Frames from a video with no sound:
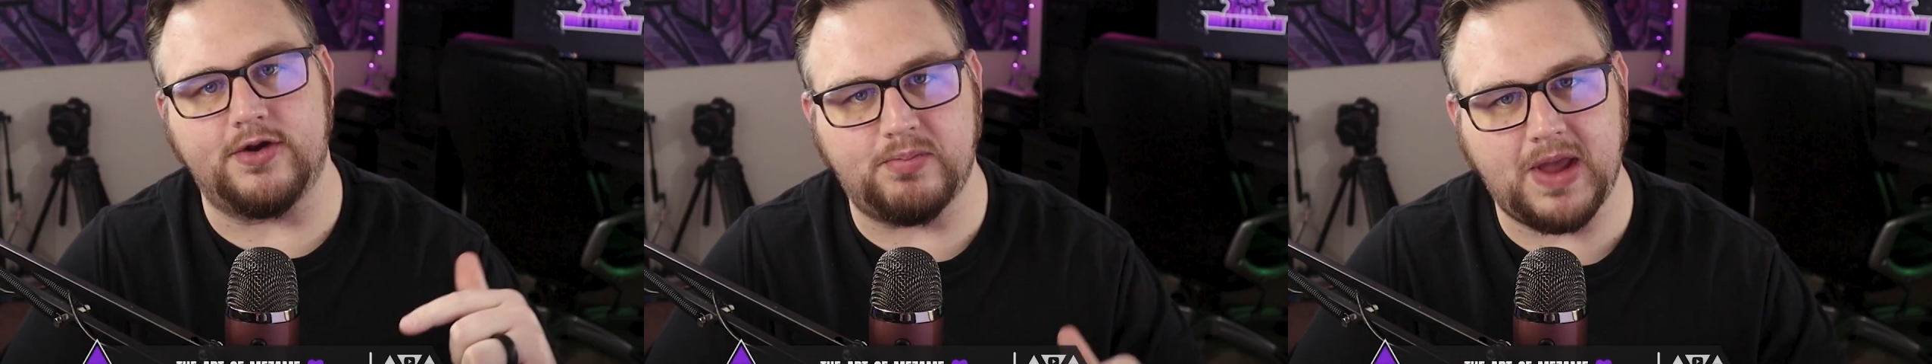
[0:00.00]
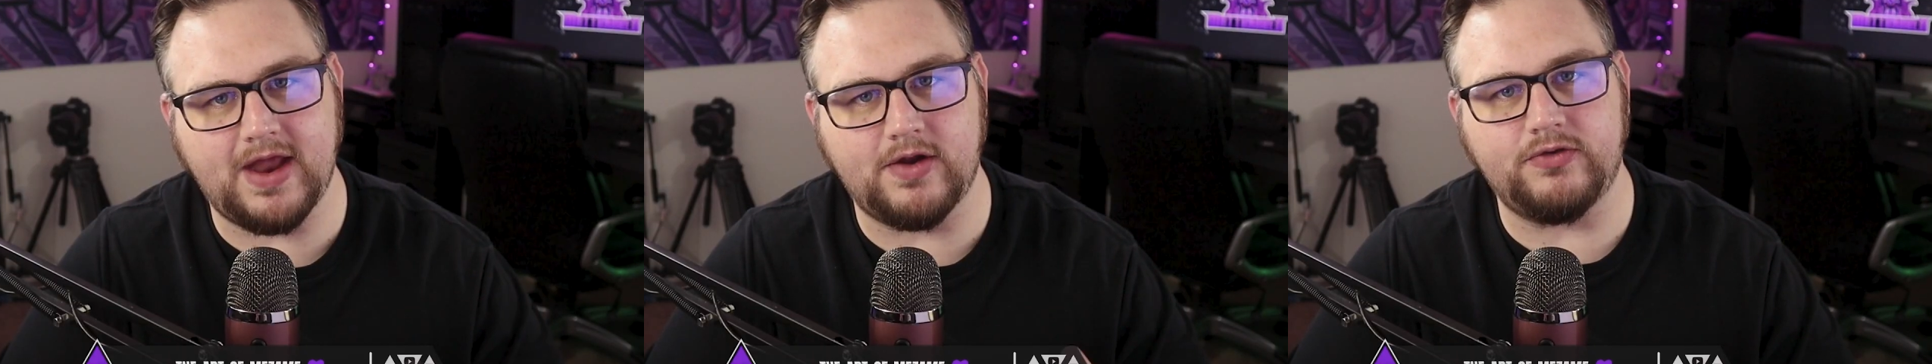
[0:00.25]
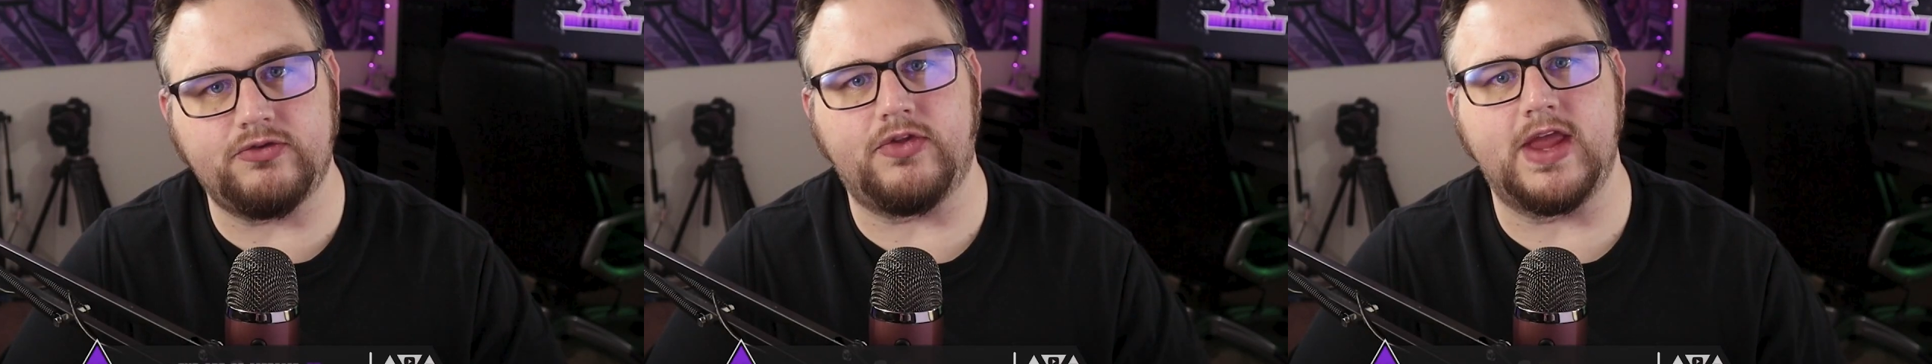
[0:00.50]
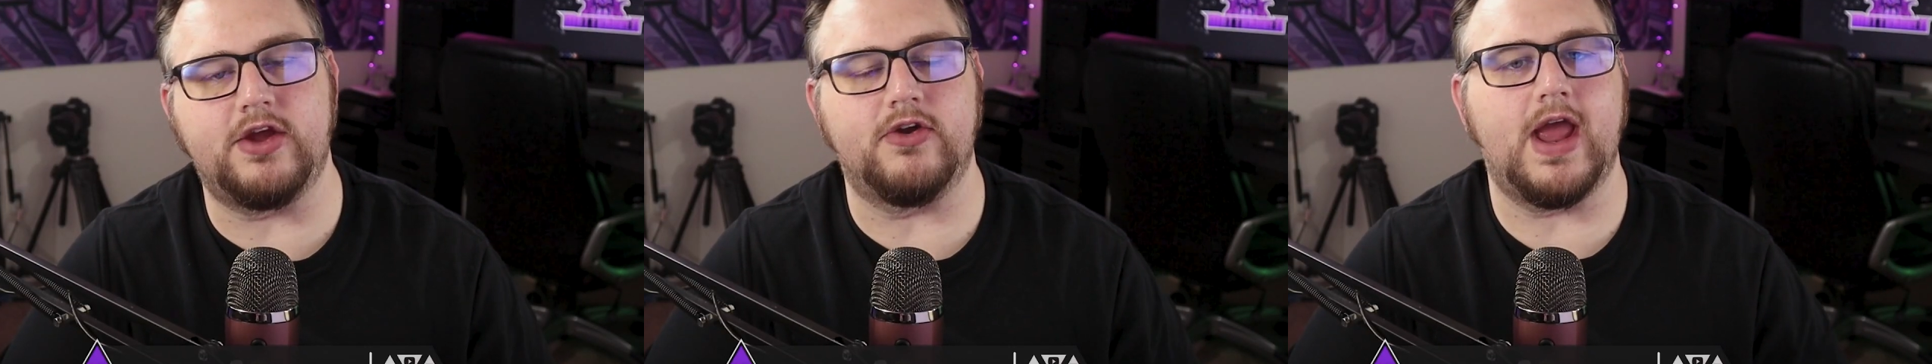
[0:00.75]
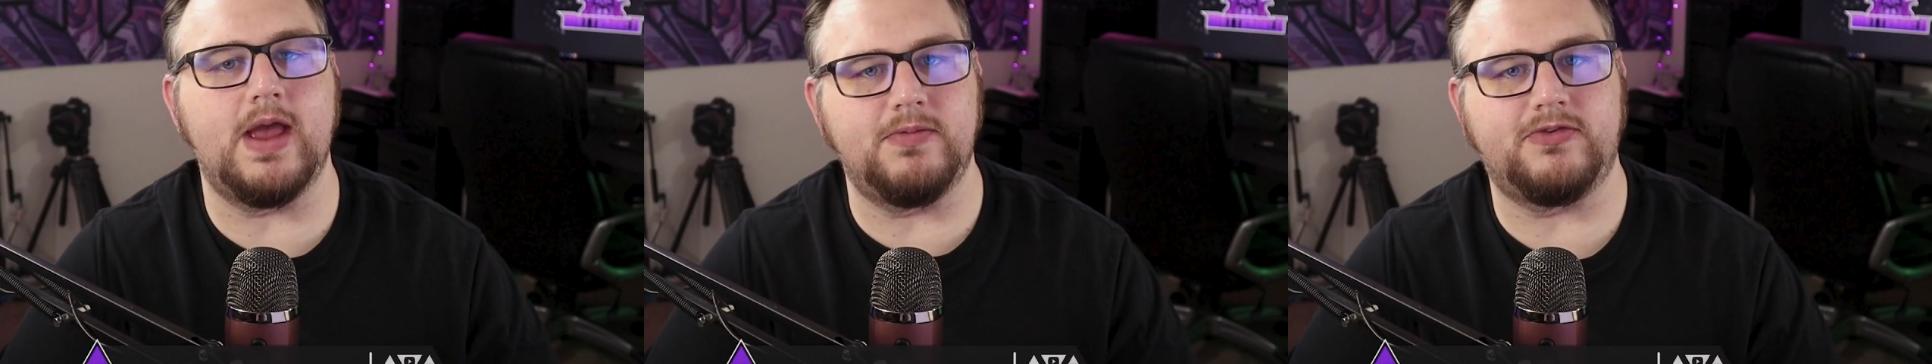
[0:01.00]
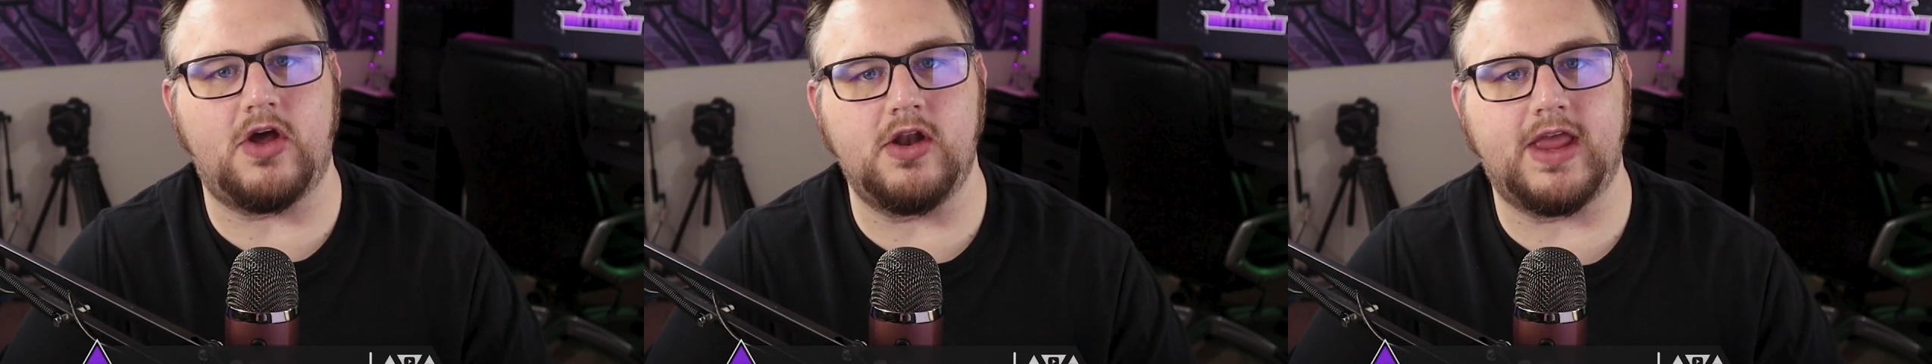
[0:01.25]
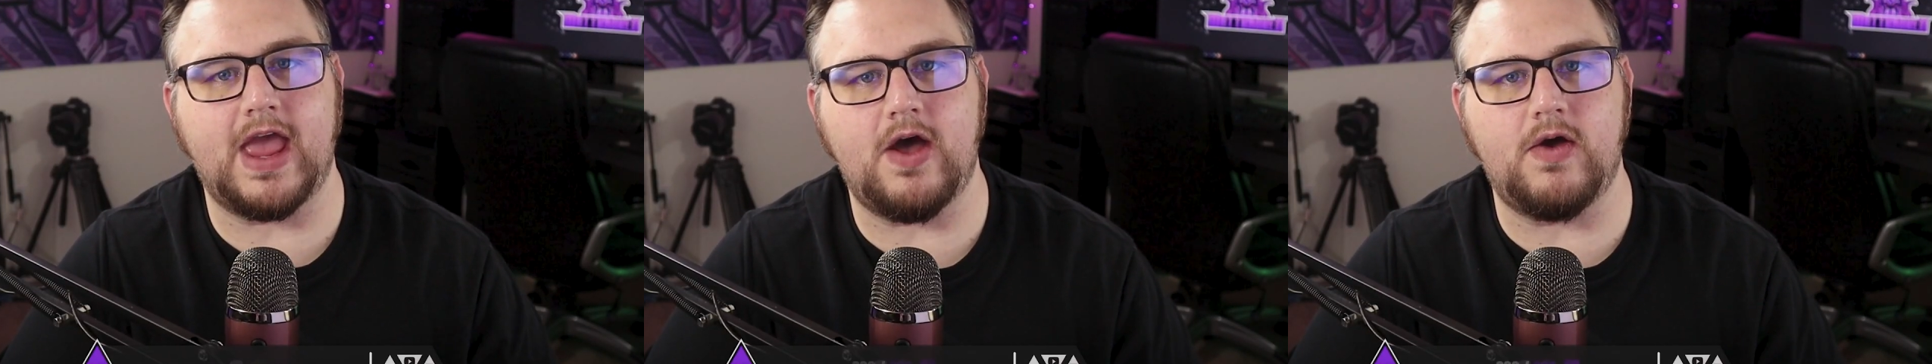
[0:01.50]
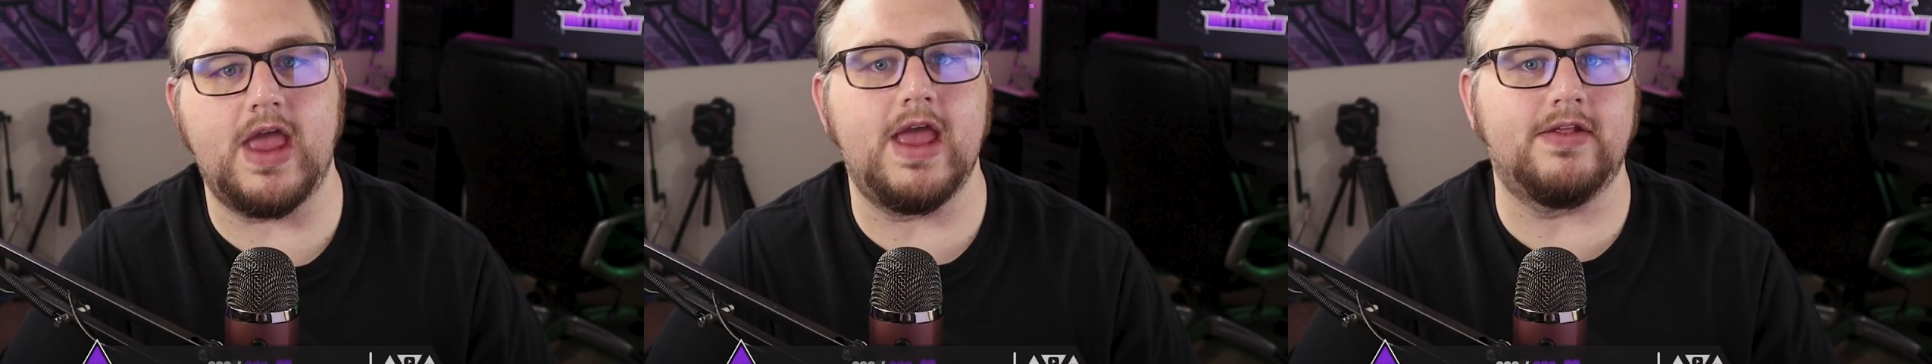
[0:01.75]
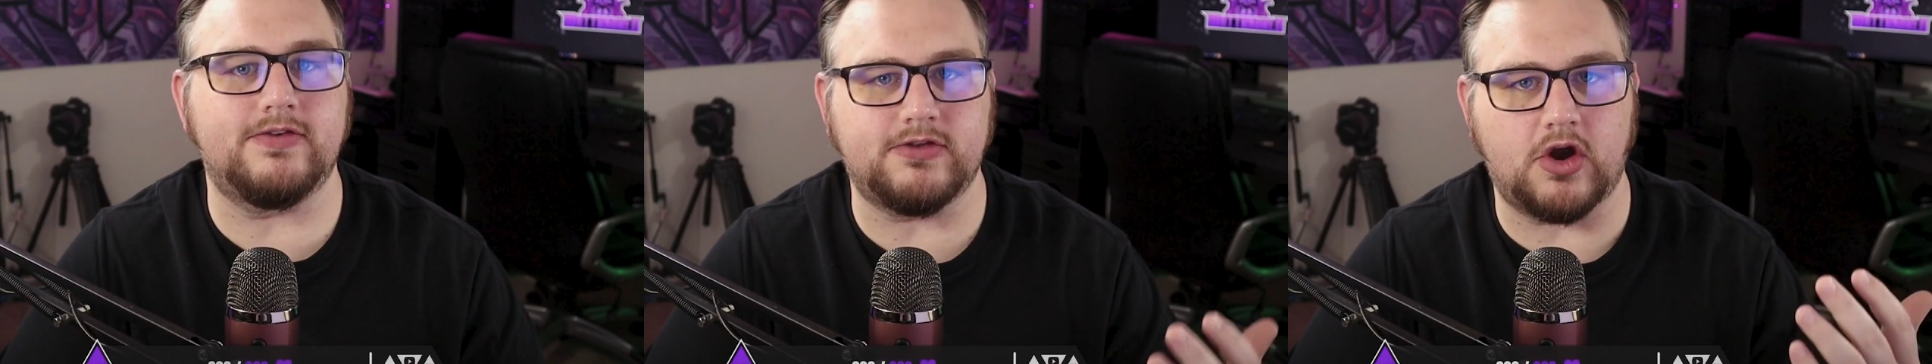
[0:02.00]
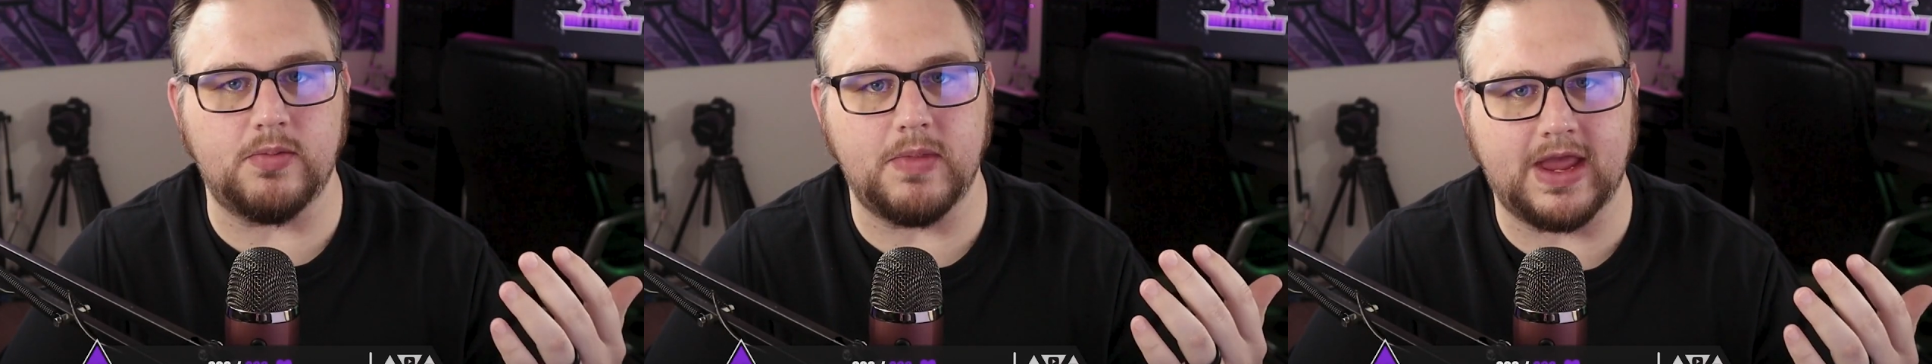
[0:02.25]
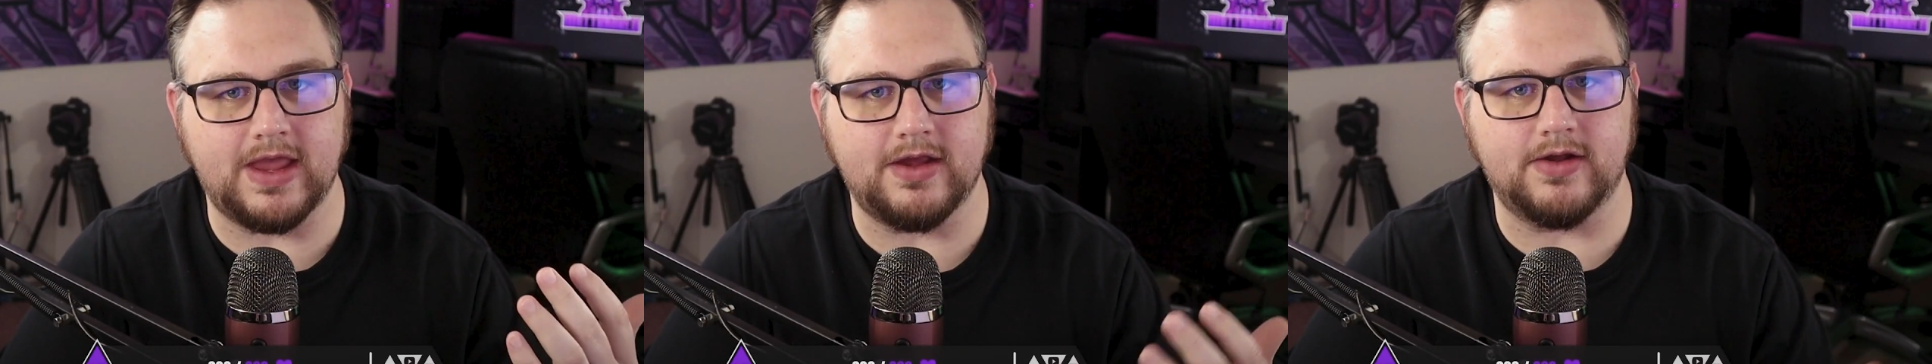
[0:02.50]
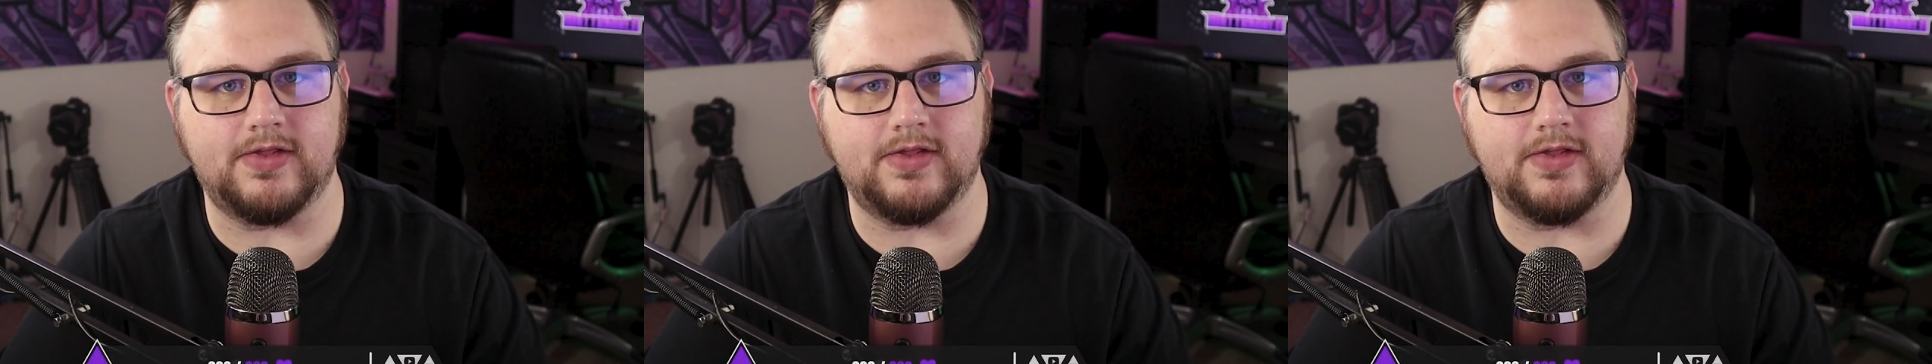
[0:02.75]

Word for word: panels, link your Amazon account, and start making your